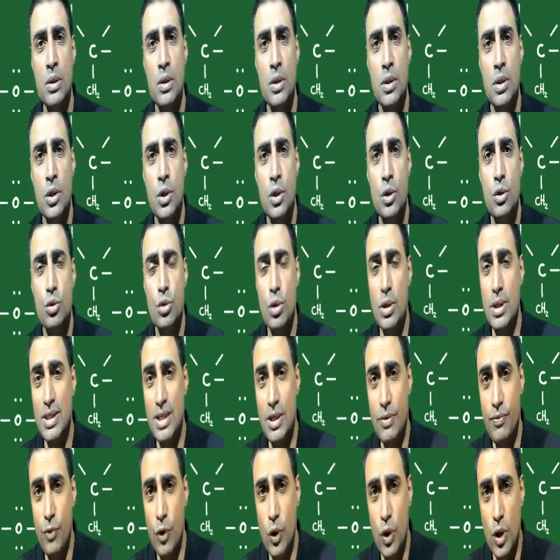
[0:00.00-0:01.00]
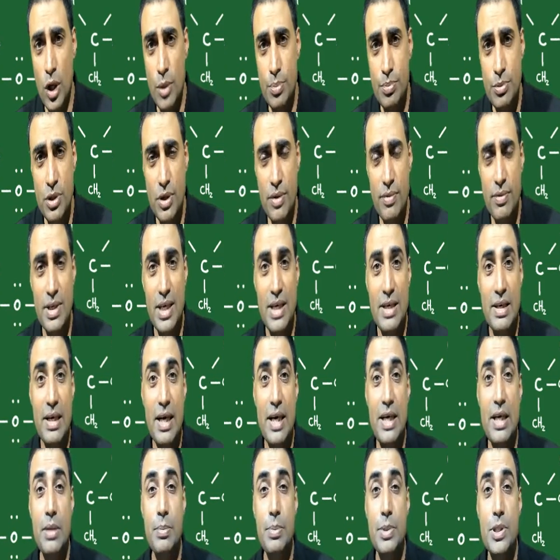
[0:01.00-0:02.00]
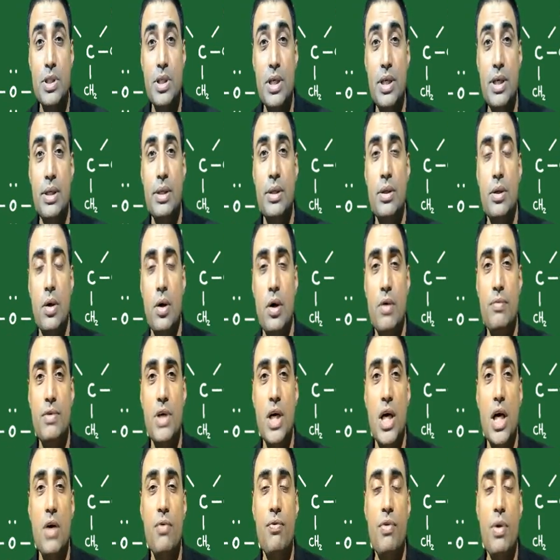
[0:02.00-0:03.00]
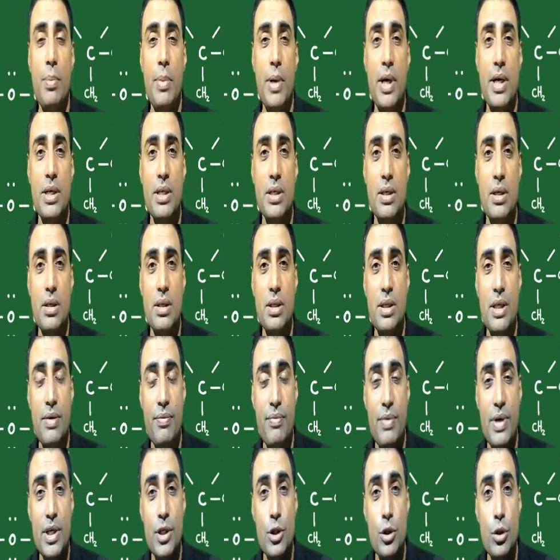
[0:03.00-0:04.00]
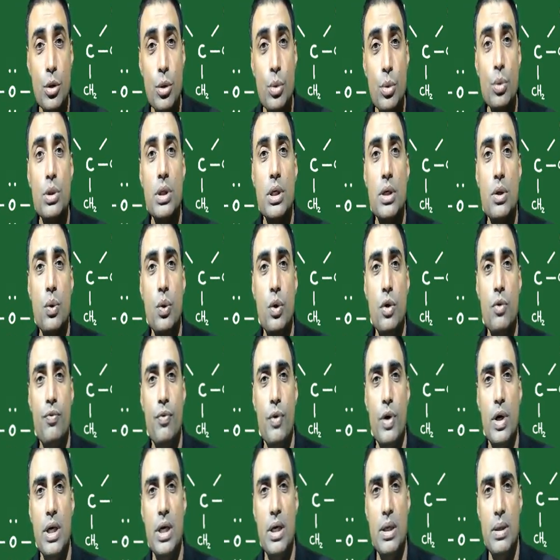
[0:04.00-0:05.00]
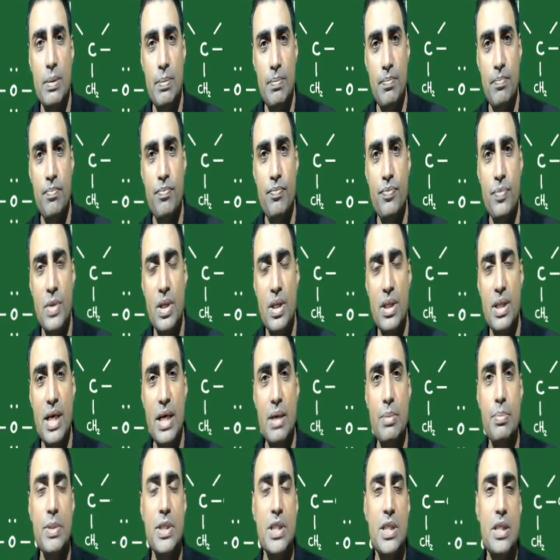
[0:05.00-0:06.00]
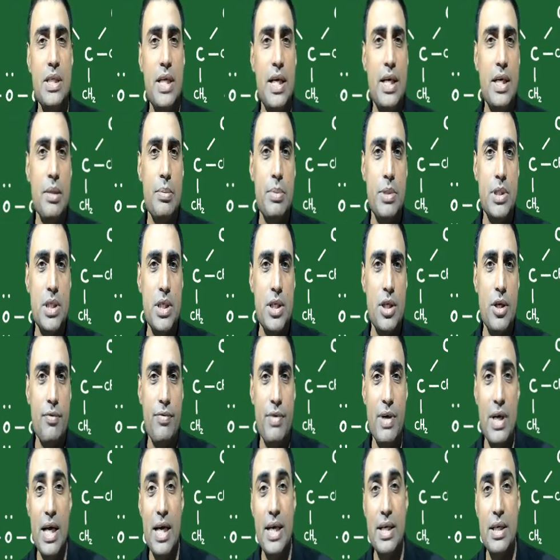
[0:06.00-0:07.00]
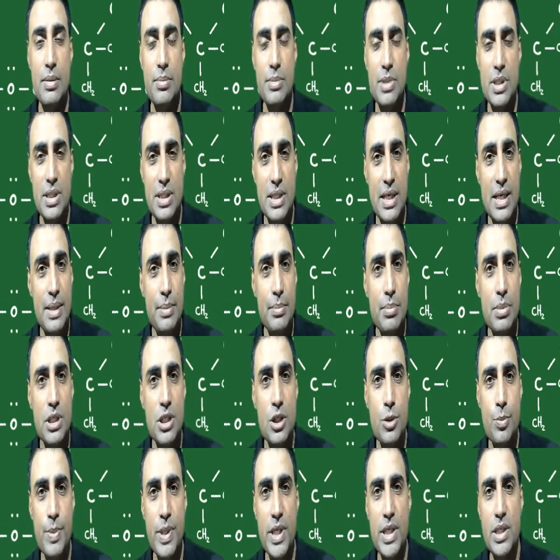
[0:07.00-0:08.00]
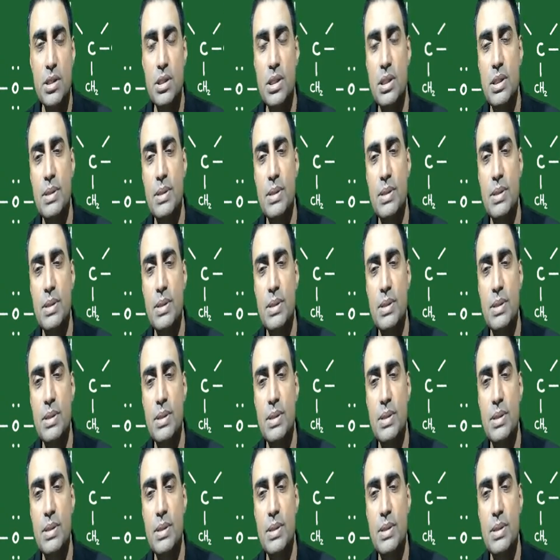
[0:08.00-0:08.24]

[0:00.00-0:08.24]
So Rutherford observed that 90% of the alpha particle they went through the gold foil. That means 90% of an atom is empty space.